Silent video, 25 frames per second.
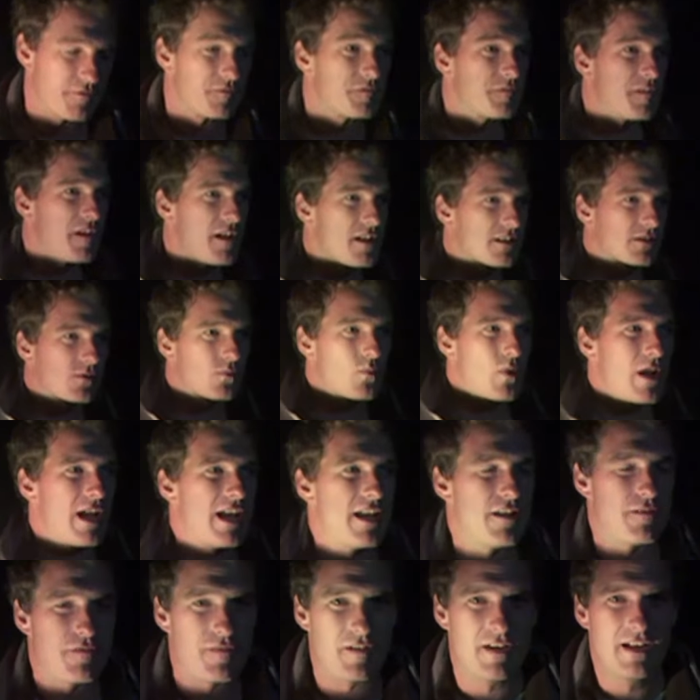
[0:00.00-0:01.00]
first
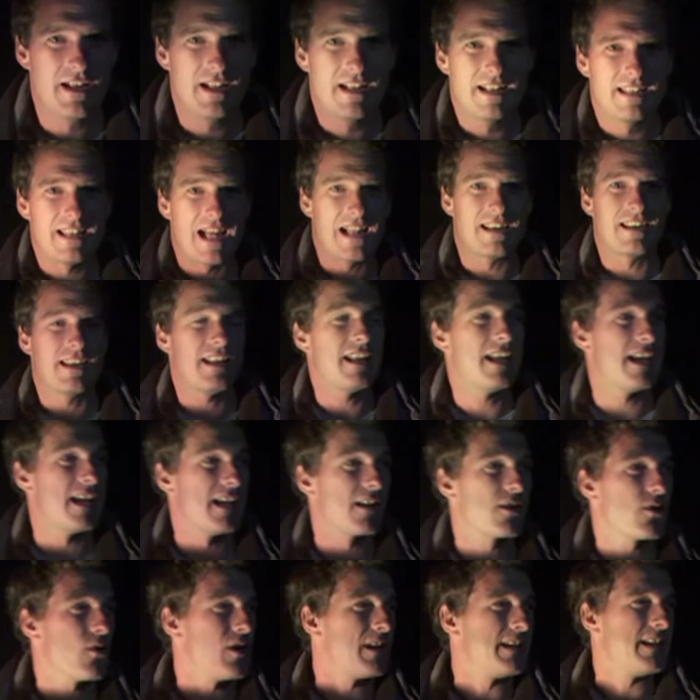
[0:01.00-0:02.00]
wave landed
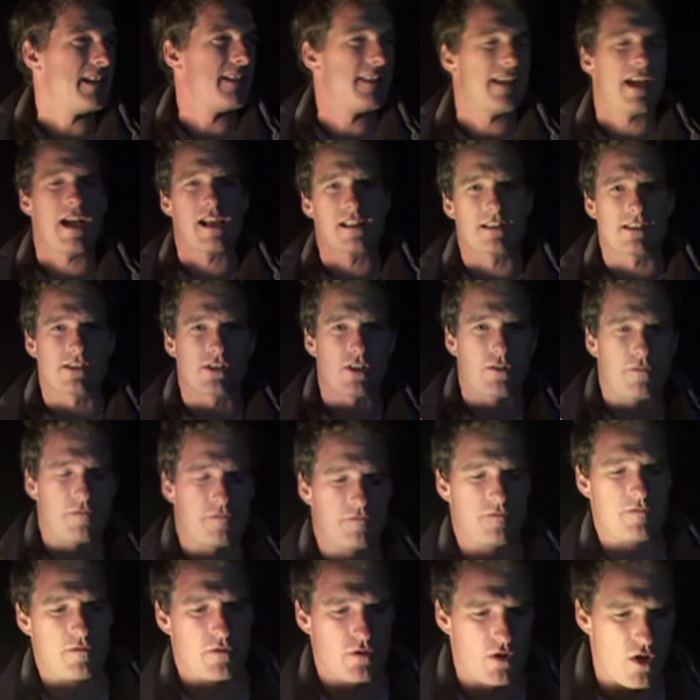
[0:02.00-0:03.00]
here, quite near the Anse
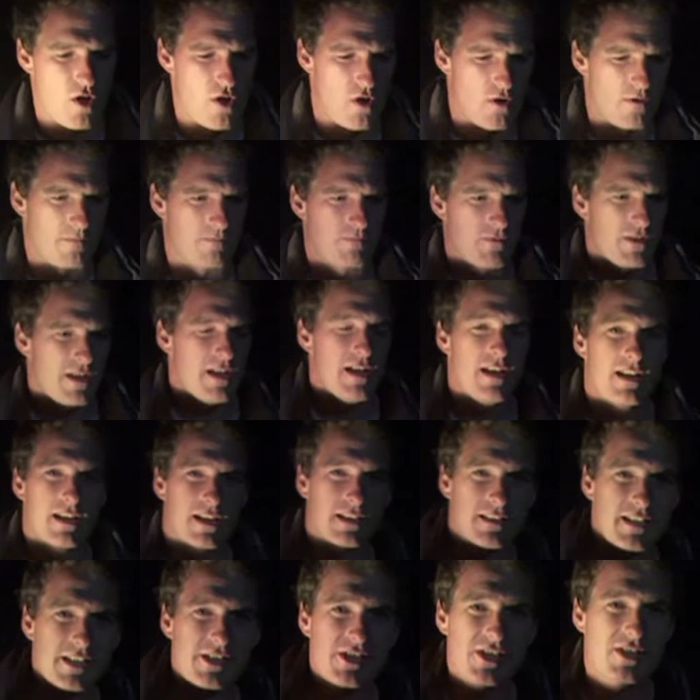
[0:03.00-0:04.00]
Foulon.
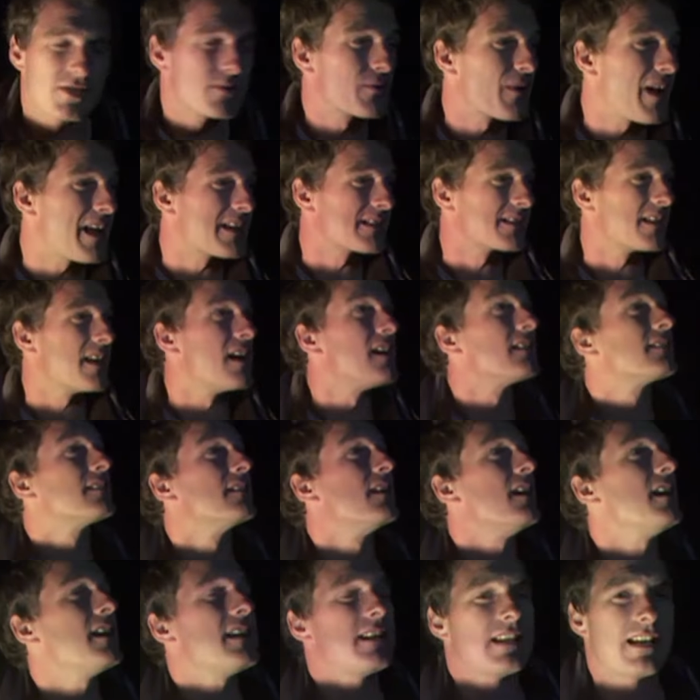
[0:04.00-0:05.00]
Conditions were as they are
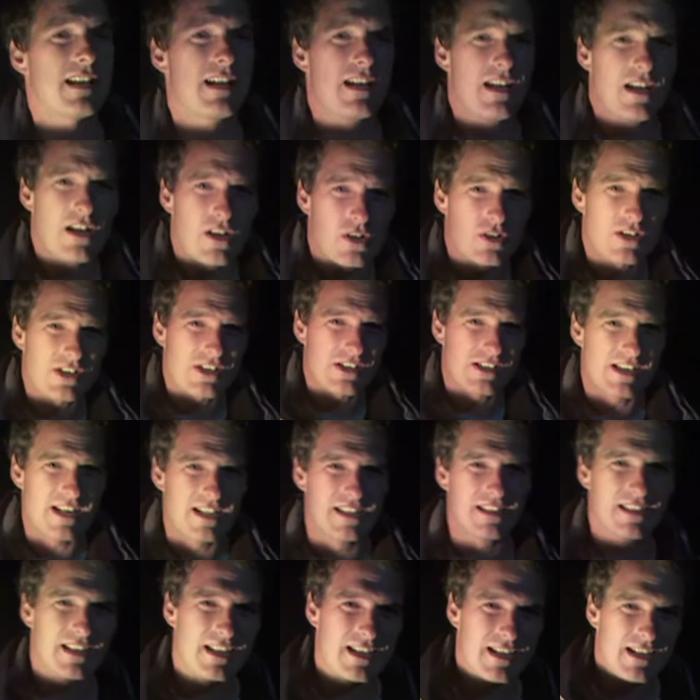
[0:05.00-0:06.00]
tonight,
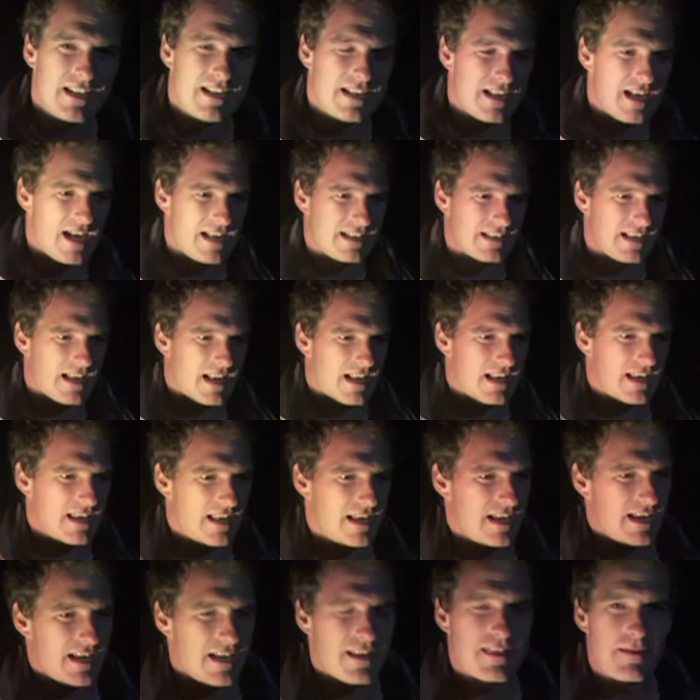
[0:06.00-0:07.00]
still and
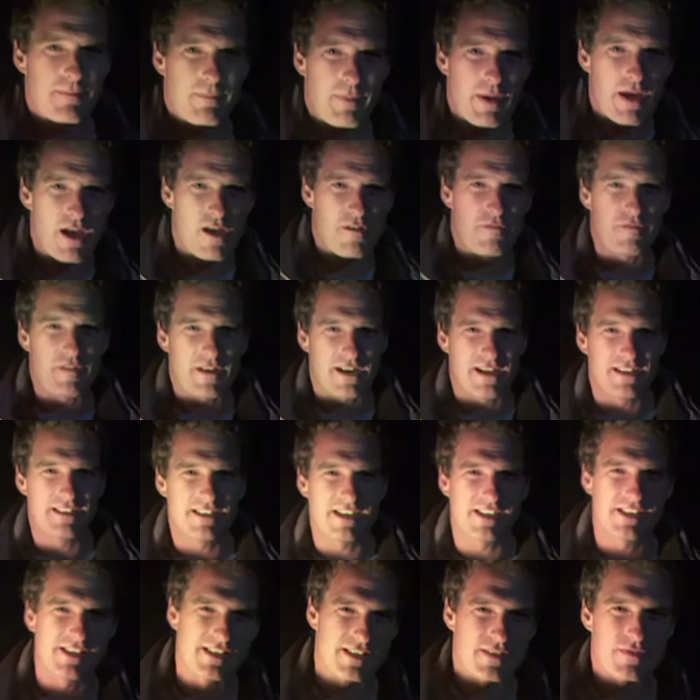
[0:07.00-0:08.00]
clear, the perfect
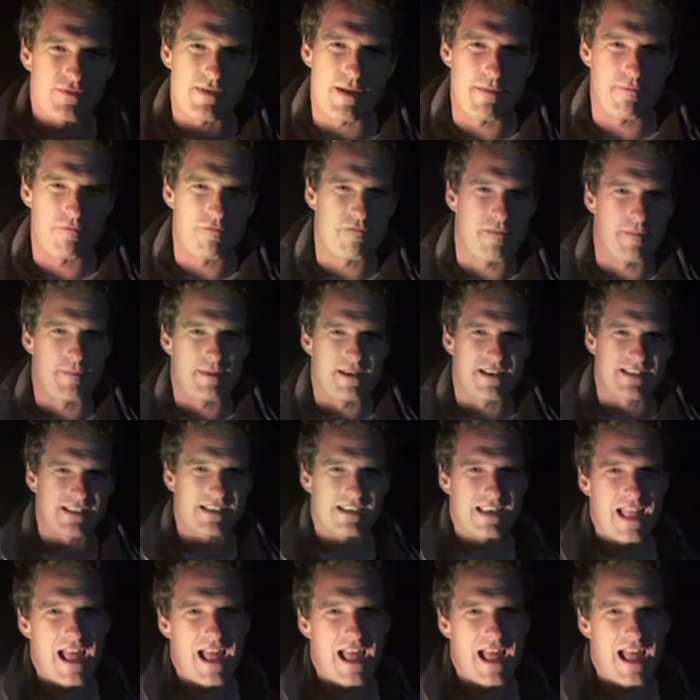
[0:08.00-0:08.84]
conditions for amphibious